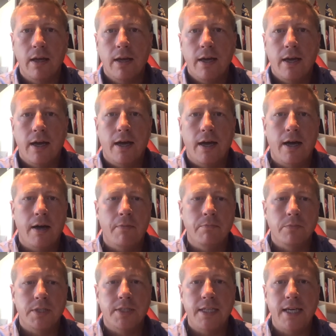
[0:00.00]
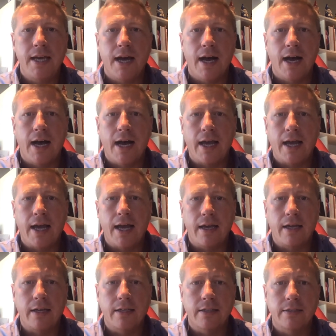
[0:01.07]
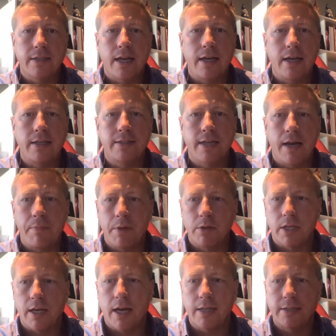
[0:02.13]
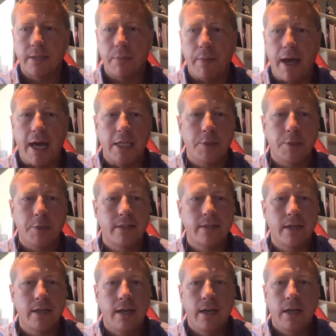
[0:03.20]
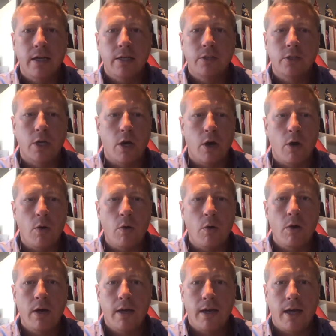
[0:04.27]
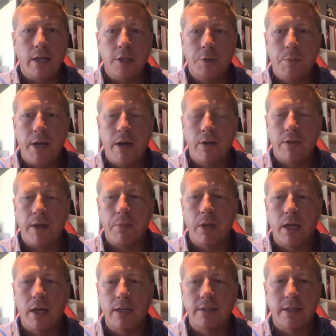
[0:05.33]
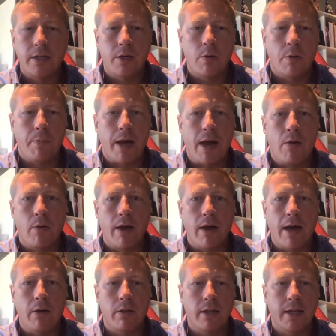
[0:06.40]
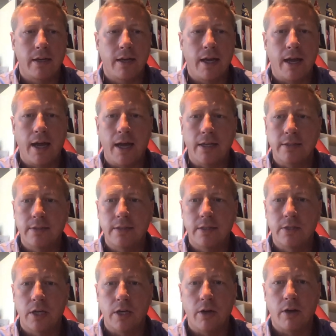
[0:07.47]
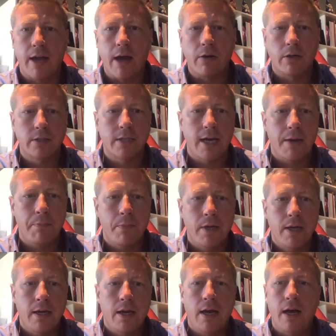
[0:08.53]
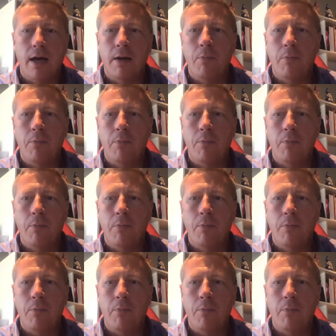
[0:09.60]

will. CI is anytime there's a custom aspect. So a speaker that plugs into a power outlet and sits on your countertop